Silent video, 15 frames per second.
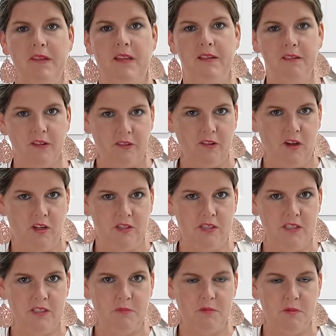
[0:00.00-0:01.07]
kids on the
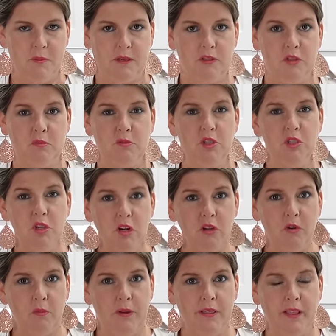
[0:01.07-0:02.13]
autism spectrum
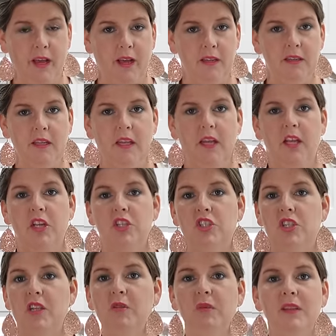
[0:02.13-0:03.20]
struggle with that.
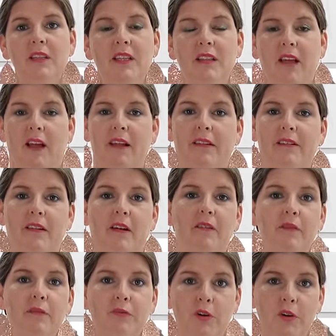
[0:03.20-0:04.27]
She really likes
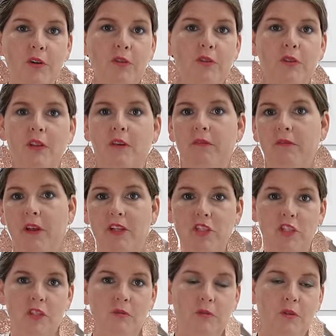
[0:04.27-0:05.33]
fruit,
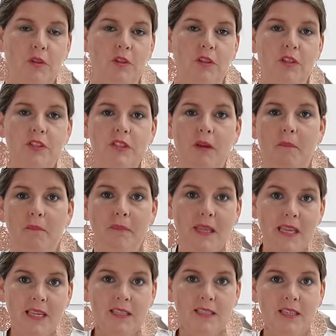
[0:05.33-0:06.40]
vegetables,
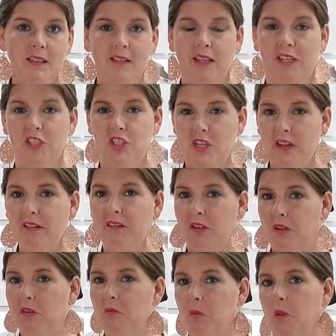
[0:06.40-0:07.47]
meat. Like, she's
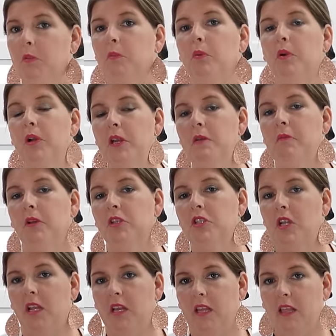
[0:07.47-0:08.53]
good with pretty much
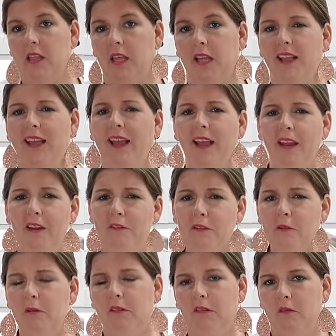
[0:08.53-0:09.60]
anything.
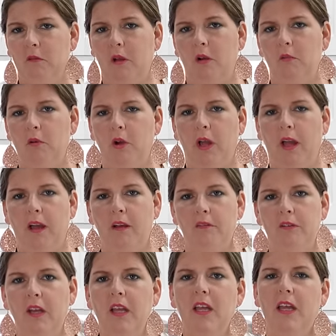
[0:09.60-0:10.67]
Every once in a while we'll
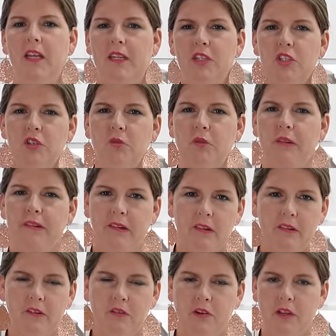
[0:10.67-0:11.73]
have an issue with
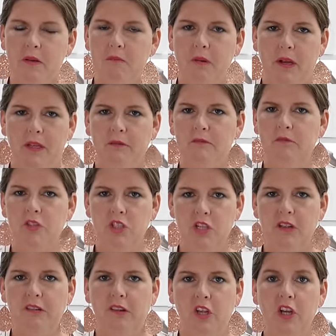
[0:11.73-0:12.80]
sensory, but
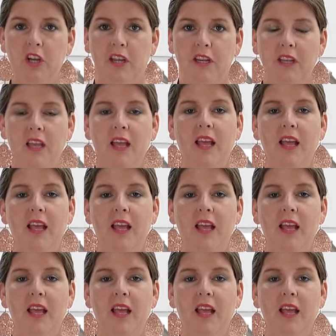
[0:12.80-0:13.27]
she's good.